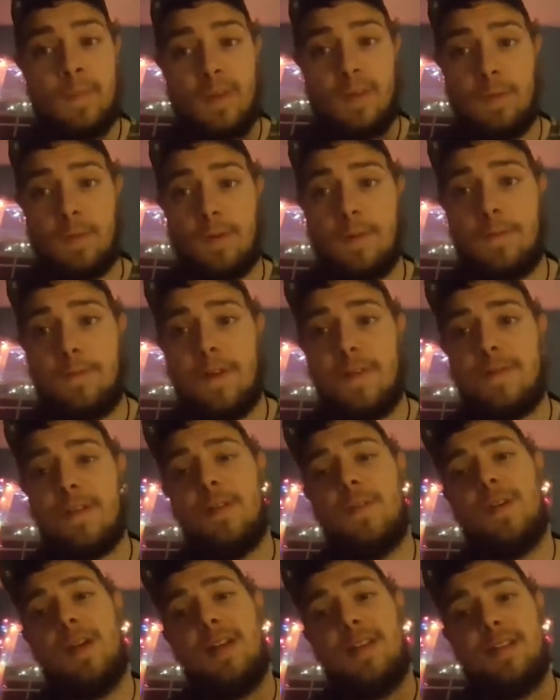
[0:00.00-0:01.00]
150
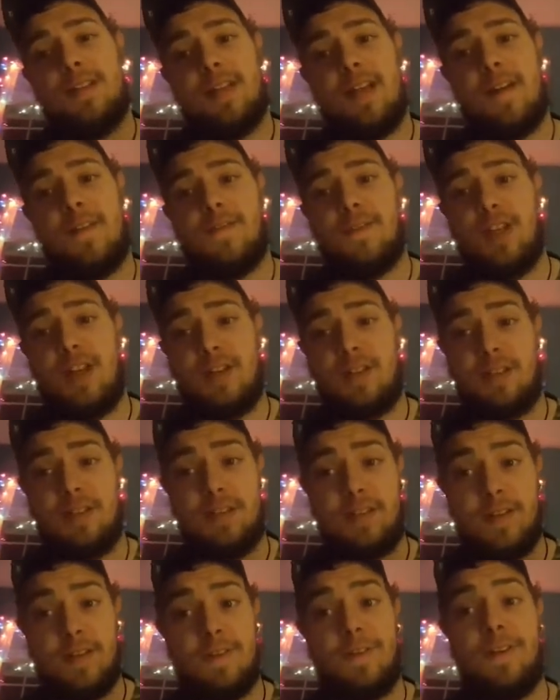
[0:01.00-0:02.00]
grains Savage Axis
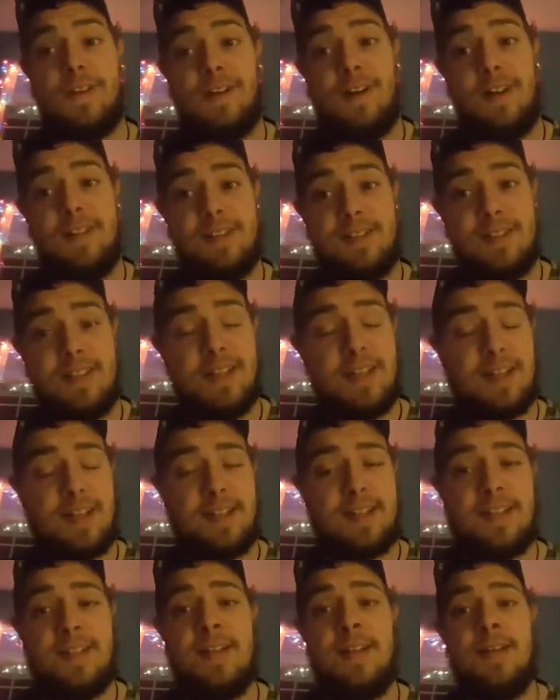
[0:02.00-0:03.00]
30-06.